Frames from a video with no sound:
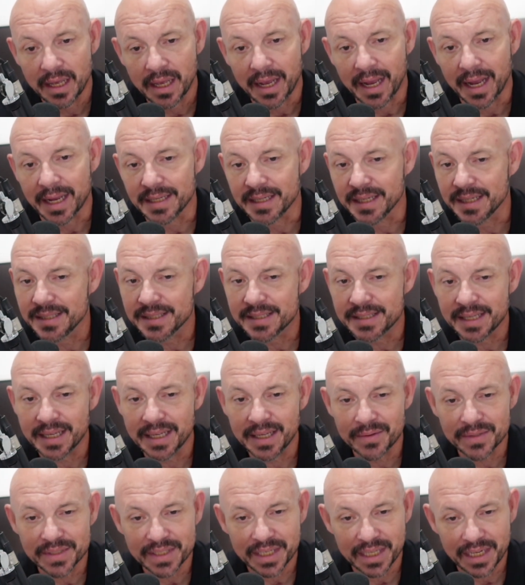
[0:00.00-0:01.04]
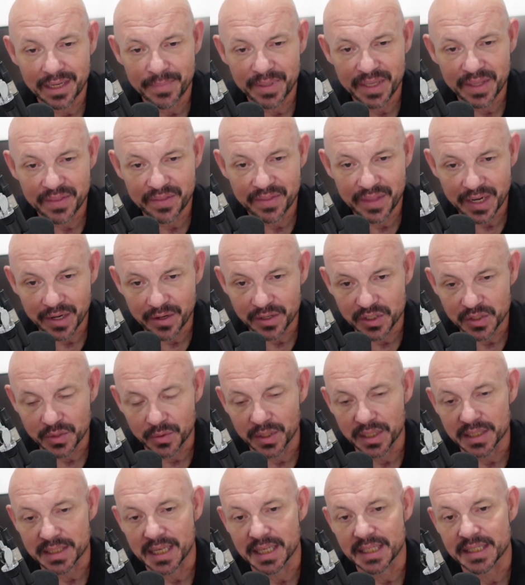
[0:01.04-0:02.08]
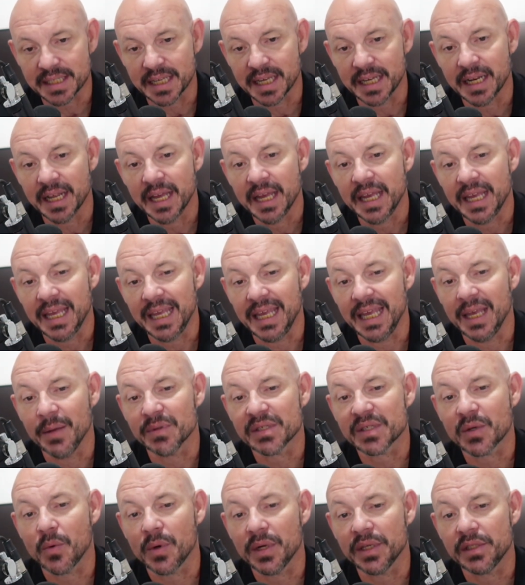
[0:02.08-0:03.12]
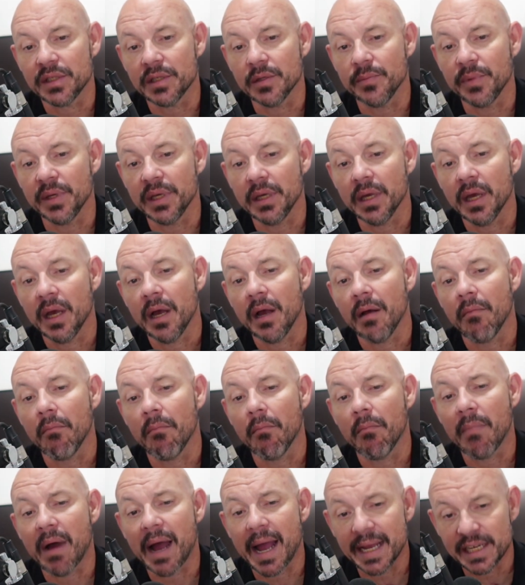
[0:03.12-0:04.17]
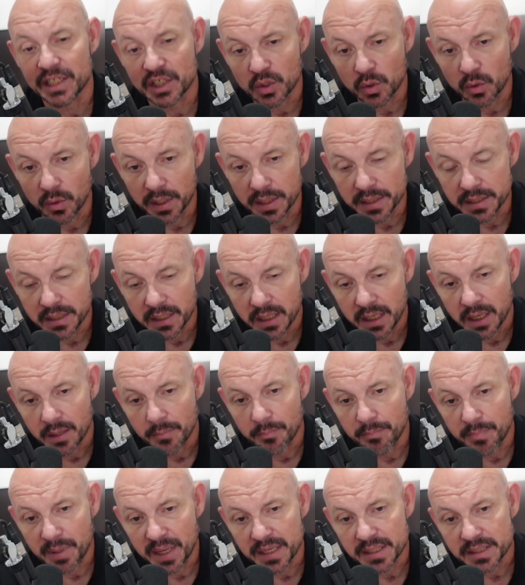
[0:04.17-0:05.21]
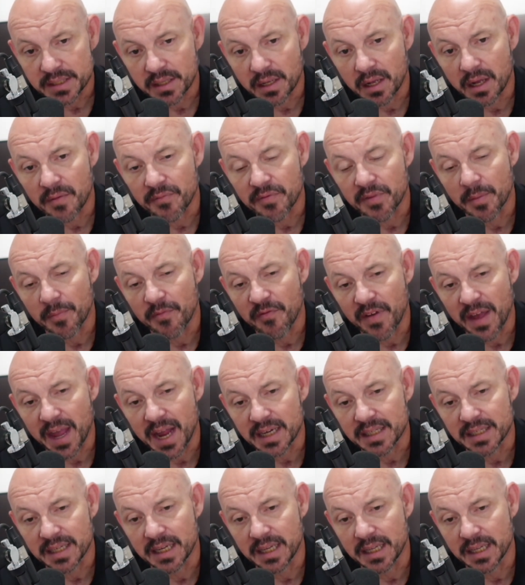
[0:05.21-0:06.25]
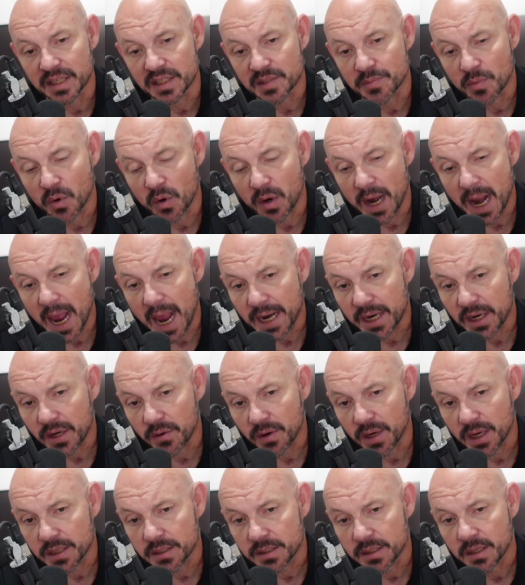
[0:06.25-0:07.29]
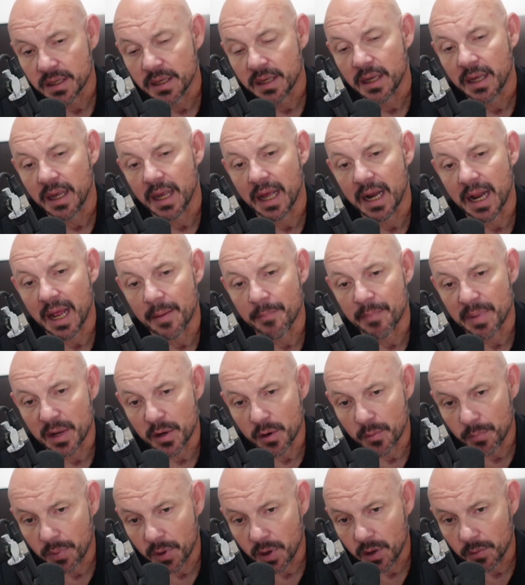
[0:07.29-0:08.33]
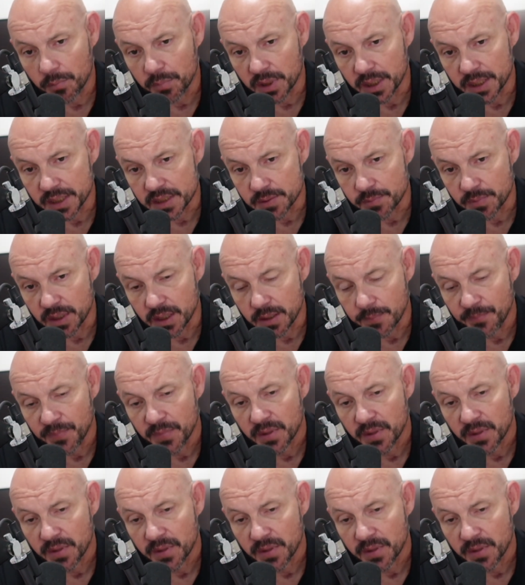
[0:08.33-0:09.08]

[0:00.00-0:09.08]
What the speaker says: I didn't say it was going to be their choice. I said it was going to be my choice based off the fact that he is more accurate and had better ball placement.